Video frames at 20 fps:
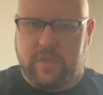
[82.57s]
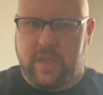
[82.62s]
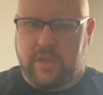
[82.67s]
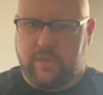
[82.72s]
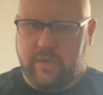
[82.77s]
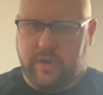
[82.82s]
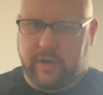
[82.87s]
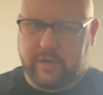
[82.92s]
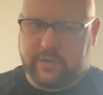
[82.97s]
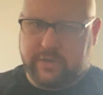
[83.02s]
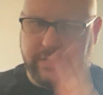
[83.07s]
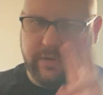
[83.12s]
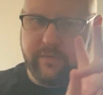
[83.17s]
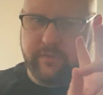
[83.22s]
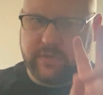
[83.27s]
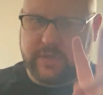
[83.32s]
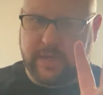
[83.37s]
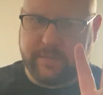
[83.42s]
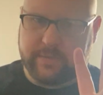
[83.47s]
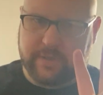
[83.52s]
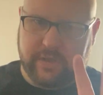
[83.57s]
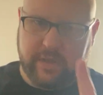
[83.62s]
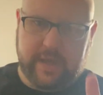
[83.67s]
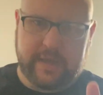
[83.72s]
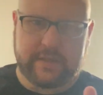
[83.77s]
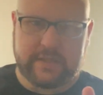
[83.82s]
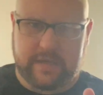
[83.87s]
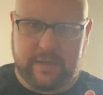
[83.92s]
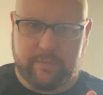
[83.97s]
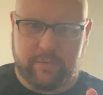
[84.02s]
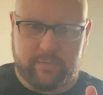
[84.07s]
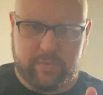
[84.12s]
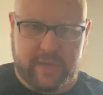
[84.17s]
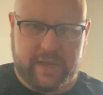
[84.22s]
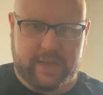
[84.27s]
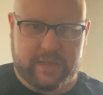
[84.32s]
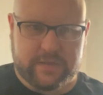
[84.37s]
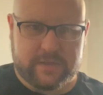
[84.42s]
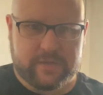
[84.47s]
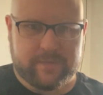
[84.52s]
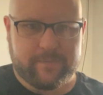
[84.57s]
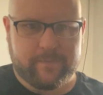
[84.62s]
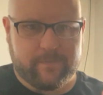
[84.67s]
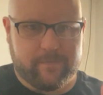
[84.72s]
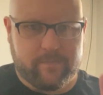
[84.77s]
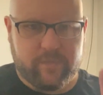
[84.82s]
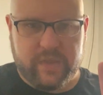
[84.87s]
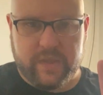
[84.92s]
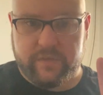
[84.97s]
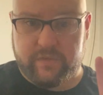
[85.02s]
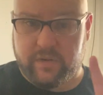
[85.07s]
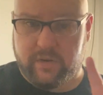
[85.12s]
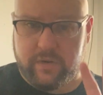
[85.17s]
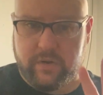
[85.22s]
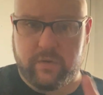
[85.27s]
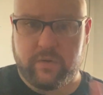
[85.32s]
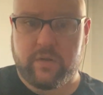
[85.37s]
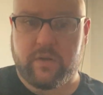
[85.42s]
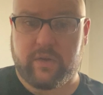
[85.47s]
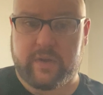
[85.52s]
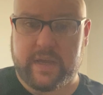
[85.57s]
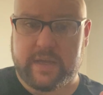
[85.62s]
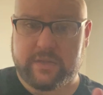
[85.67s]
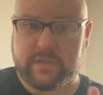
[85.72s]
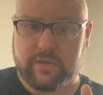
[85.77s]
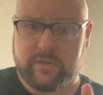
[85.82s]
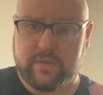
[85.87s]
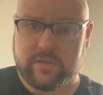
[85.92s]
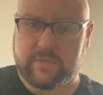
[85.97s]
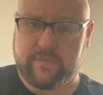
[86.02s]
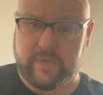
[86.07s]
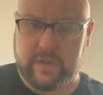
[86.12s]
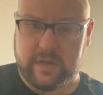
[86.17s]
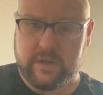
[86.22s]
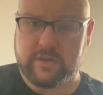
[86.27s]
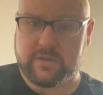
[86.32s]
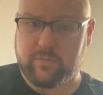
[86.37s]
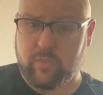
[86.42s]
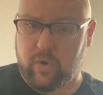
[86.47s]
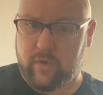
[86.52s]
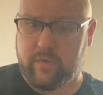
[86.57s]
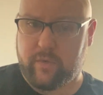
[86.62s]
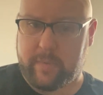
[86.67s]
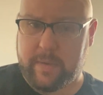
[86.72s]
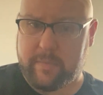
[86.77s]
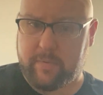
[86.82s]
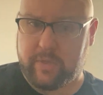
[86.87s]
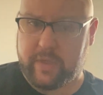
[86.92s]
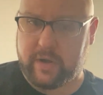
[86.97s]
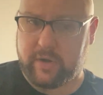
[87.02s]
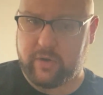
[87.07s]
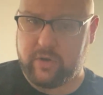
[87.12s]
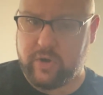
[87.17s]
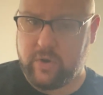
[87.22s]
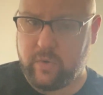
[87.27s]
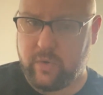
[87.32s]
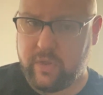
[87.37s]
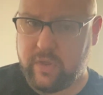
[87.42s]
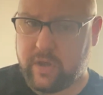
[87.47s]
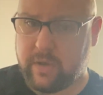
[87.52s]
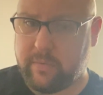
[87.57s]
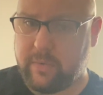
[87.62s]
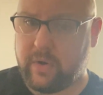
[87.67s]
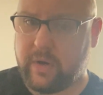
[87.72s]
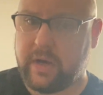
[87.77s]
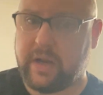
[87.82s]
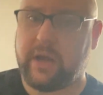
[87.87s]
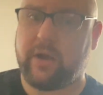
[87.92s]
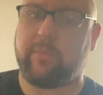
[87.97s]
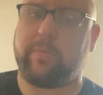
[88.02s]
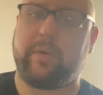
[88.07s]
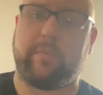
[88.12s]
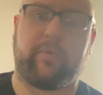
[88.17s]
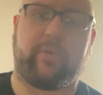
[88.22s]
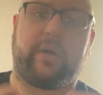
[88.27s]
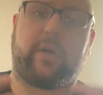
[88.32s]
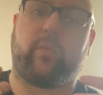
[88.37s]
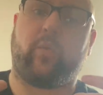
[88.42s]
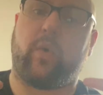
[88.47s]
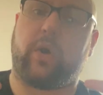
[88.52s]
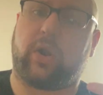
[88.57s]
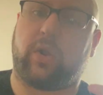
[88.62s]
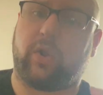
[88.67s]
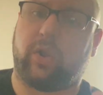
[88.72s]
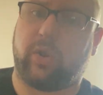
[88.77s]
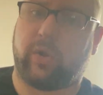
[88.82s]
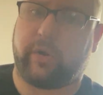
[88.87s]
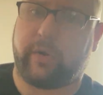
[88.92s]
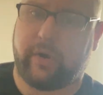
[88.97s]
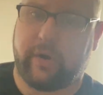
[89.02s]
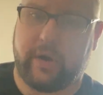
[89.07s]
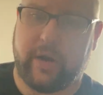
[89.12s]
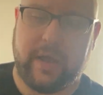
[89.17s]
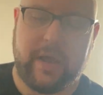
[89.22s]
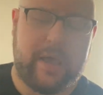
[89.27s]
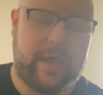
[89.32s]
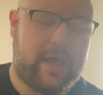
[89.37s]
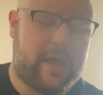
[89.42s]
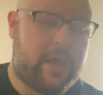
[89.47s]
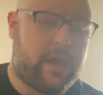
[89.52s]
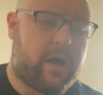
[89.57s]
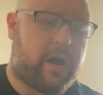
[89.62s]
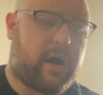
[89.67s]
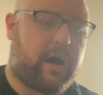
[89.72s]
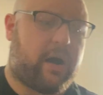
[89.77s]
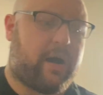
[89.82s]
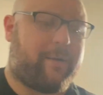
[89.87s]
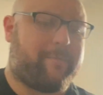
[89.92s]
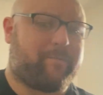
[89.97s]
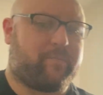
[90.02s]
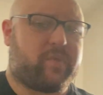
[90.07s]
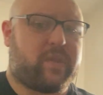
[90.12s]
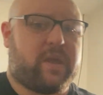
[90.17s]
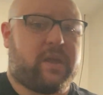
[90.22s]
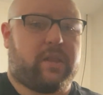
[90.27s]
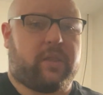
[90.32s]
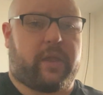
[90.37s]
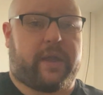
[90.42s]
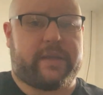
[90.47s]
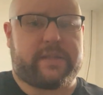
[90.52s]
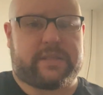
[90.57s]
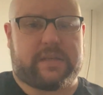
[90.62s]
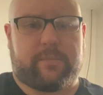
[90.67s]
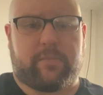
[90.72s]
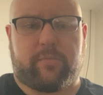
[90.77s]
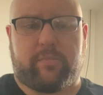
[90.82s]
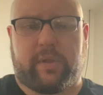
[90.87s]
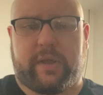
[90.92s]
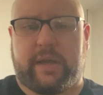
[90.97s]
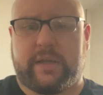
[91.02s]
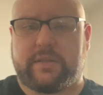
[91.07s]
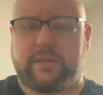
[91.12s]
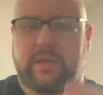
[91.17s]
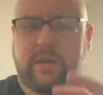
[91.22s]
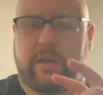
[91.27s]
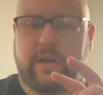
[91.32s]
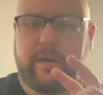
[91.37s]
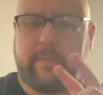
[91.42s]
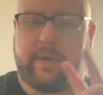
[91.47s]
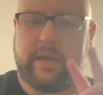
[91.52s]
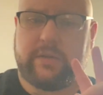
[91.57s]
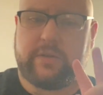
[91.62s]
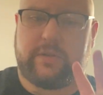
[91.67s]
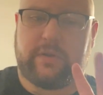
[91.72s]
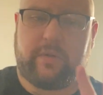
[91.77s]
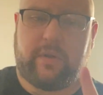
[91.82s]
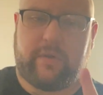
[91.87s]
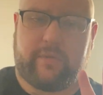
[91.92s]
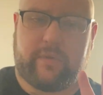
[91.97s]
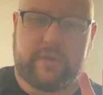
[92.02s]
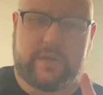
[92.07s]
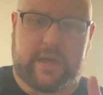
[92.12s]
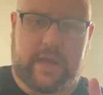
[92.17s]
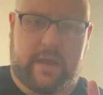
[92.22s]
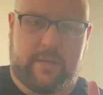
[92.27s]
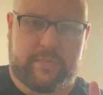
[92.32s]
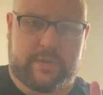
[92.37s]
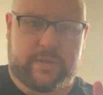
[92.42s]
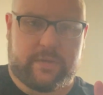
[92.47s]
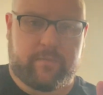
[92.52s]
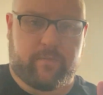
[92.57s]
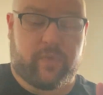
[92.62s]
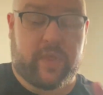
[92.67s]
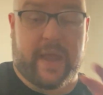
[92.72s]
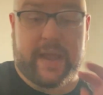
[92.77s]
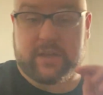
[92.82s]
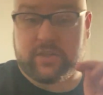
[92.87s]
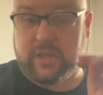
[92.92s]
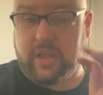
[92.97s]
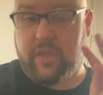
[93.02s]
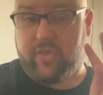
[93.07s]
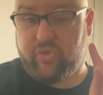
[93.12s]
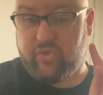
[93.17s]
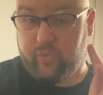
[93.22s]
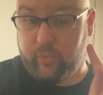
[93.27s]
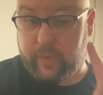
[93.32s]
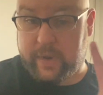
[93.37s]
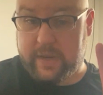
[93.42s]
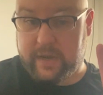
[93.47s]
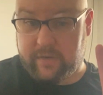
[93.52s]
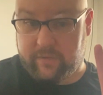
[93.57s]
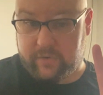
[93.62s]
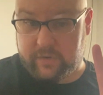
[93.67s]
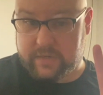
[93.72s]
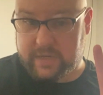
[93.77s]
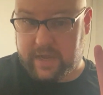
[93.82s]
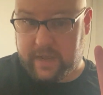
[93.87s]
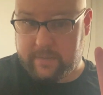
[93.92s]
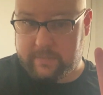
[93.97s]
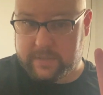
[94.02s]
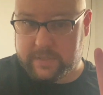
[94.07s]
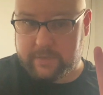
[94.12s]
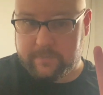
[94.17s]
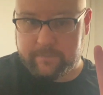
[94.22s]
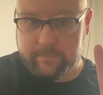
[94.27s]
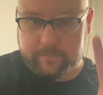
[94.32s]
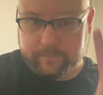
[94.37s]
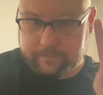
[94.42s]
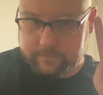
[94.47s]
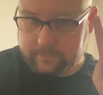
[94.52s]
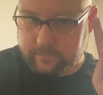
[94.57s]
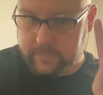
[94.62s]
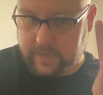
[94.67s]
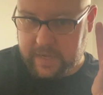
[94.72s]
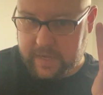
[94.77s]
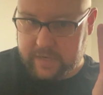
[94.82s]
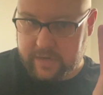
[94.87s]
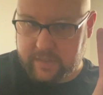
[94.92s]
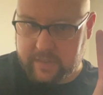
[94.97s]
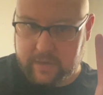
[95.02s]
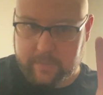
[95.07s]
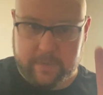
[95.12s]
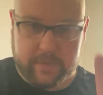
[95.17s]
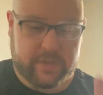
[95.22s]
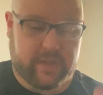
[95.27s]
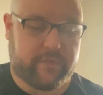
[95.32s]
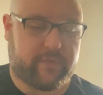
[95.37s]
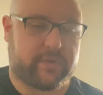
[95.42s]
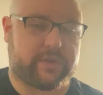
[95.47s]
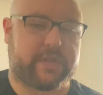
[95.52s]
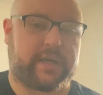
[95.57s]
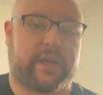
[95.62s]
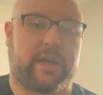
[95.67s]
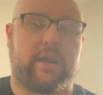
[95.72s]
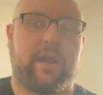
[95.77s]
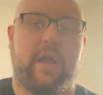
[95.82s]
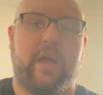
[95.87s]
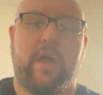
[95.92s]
There are two different types of lightsaber blades. If you're new, okay, so this video is more for people that are new to the community or people that want to learn. Lightsaber blades come in two different types. Actually, three different types. I had to think about that for a second.